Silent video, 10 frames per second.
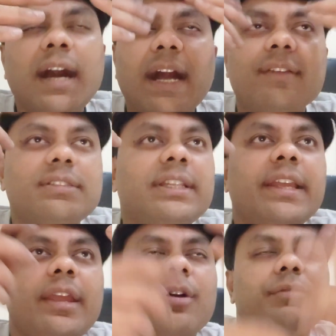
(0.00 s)
I was
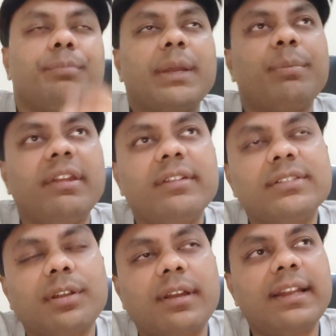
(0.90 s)
thinking of my
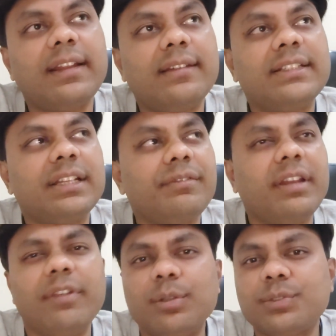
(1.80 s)
previous organization
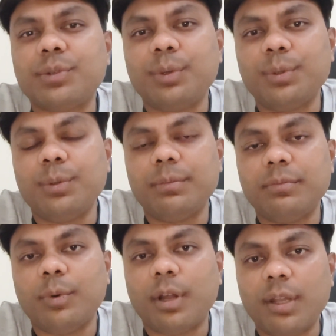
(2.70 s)
where we used to do
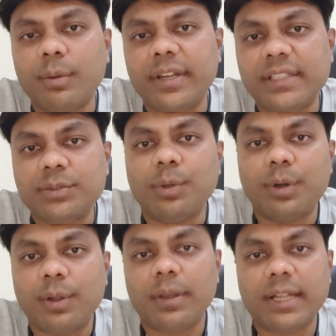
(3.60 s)
wall units,
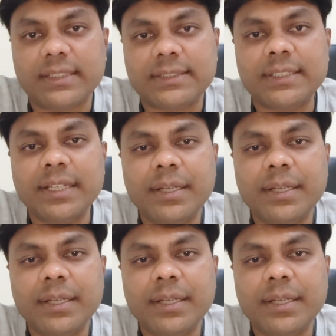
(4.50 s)
gondolas.